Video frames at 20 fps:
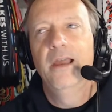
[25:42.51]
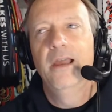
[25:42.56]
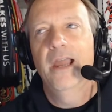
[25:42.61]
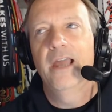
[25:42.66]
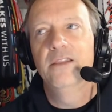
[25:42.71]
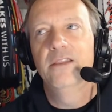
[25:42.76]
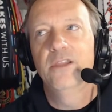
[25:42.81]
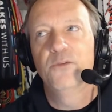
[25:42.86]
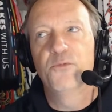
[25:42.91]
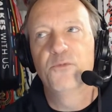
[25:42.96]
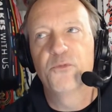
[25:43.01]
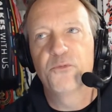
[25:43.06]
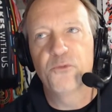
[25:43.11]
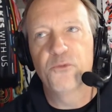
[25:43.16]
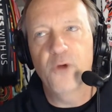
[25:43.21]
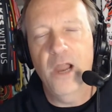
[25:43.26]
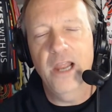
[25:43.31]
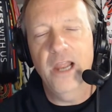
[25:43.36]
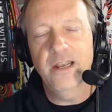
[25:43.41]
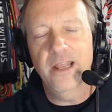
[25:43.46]
And then
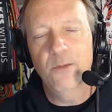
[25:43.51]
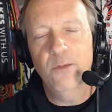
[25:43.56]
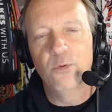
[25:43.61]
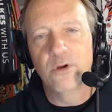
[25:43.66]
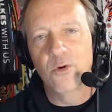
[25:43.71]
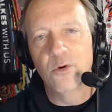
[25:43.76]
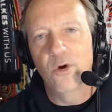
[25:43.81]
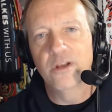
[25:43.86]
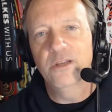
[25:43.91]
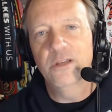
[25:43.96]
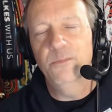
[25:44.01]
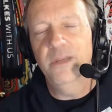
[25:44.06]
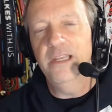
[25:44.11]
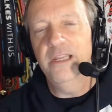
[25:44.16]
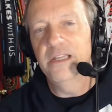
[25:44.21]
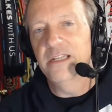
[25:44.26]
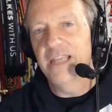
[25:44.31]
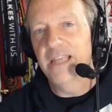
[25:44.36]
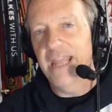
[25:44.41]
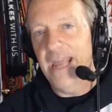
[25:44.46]
Friday, we're going to be
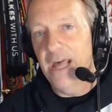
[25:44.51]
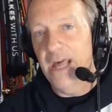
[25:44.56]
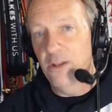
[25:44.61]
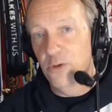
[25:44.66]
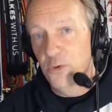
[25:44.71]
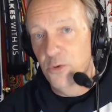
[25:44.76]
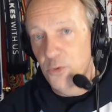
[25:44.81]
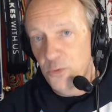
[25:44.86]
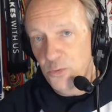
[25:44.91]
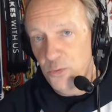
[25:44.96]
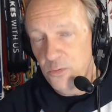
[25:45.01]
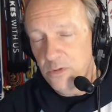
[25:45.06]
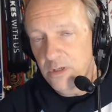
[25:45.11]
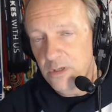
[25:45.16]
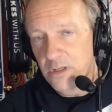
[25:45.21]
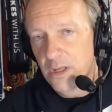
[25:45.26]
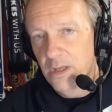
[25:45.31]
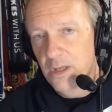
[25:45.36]
in Calhoun